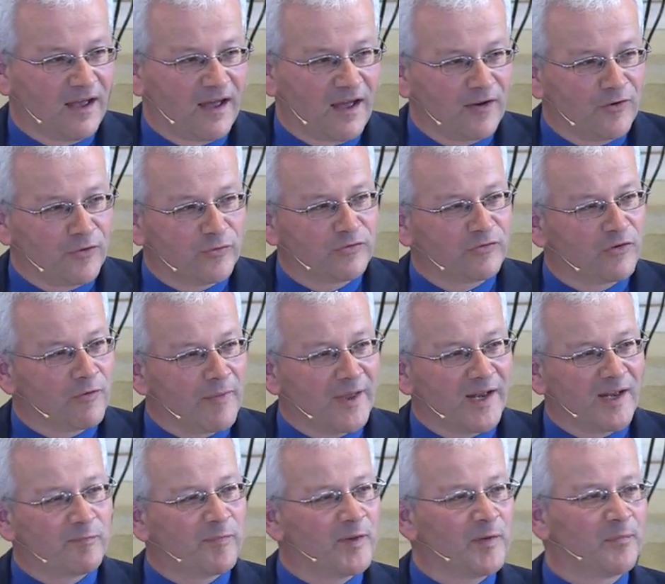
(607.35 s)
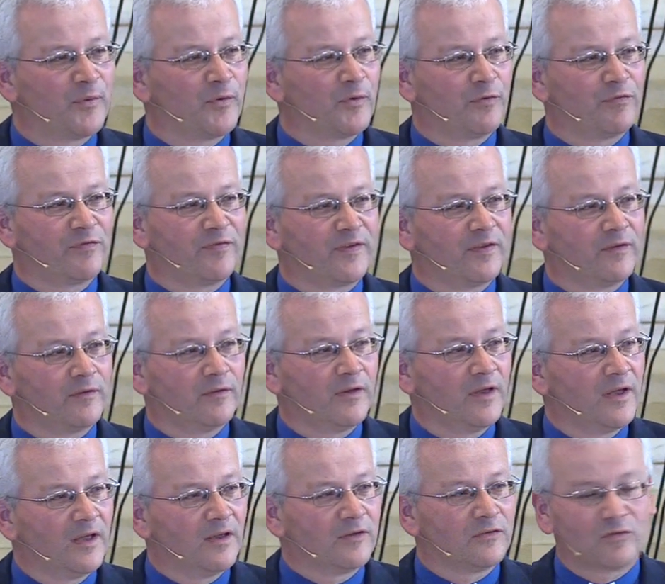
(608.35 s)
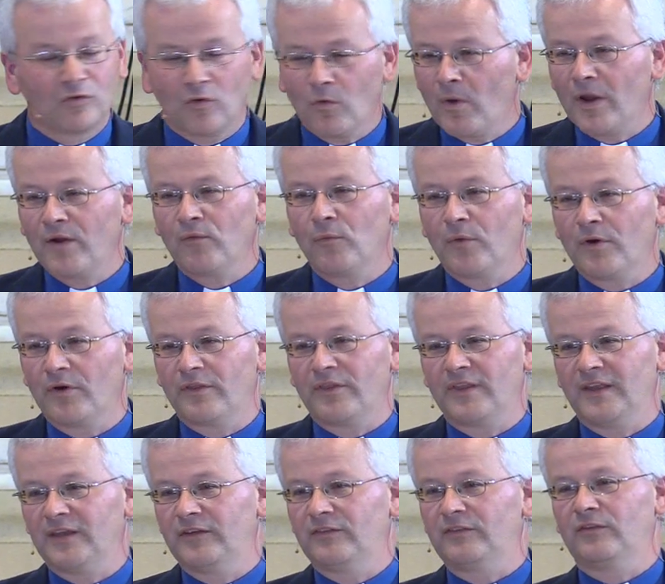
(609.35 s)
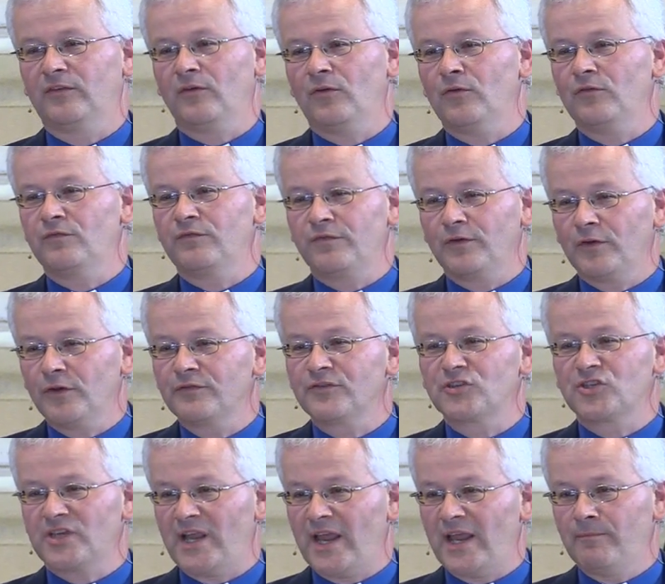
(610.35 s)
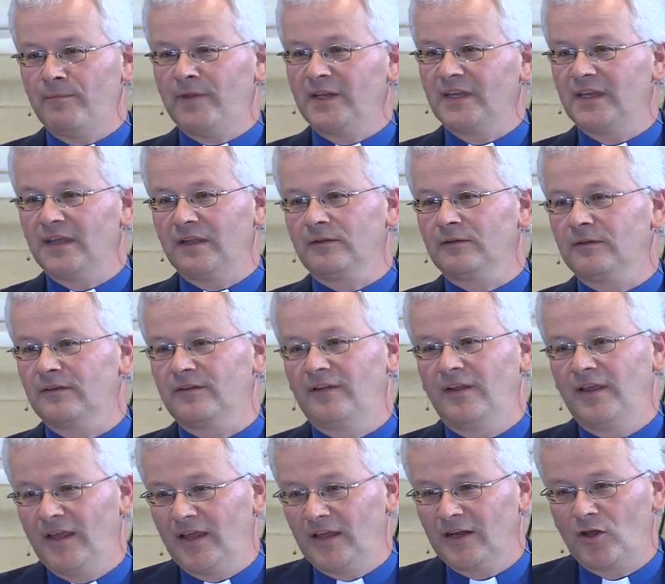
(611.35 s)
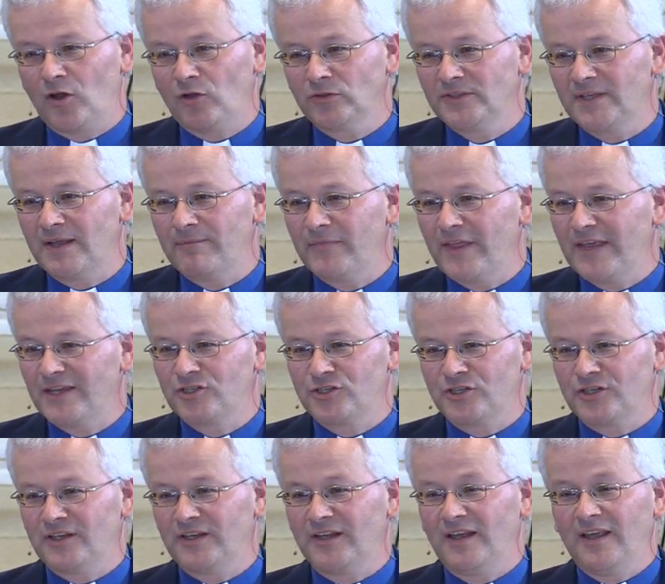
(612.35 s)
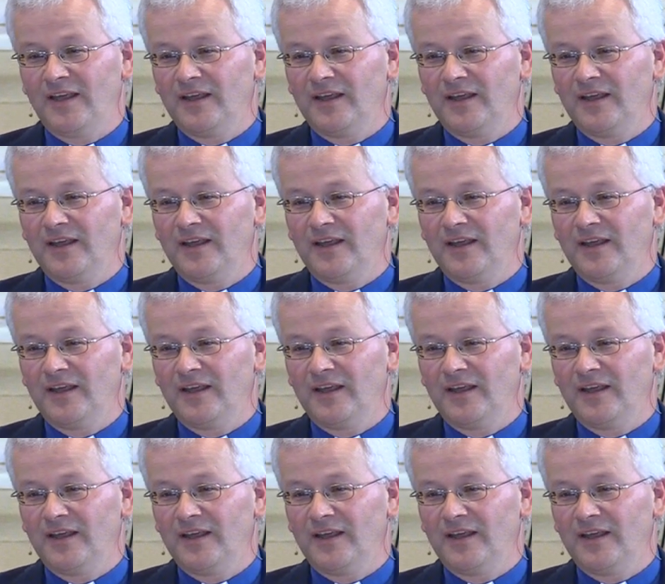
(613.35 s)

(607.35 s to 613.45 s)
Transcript: I know so many people who feel so unworthy, so full of shame and guilt and condemnation.